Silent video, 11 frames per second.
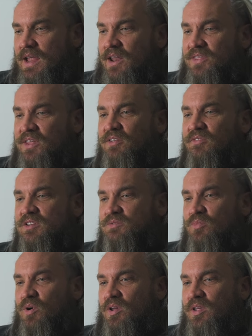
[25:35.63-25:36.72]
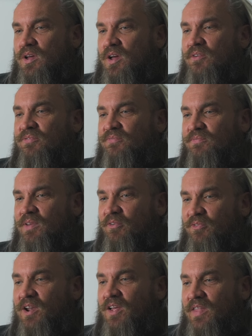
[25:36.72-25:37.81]
And I think the reason why I, I
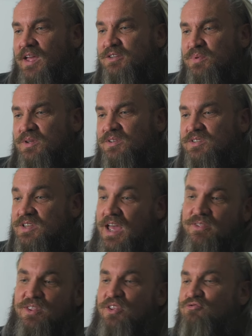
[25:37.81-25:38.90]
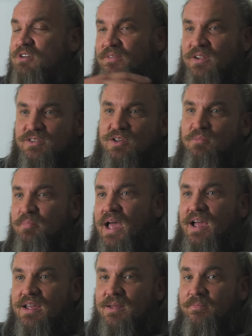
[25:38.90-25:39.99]
feel like that is because now the traveling has come
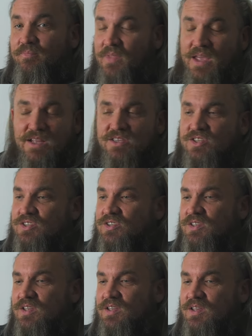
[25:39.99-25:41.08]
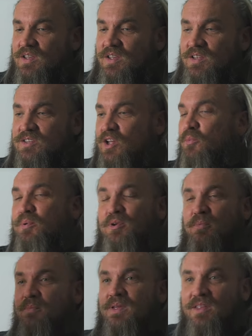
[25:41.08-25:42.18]
back, it's it's opened
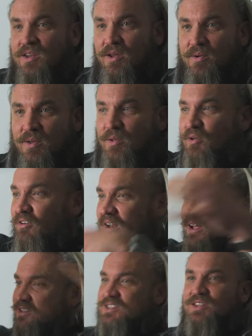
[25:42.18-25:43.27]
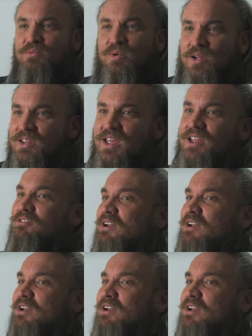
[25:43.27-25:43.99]
up me. You know, you're allowed to see the world again.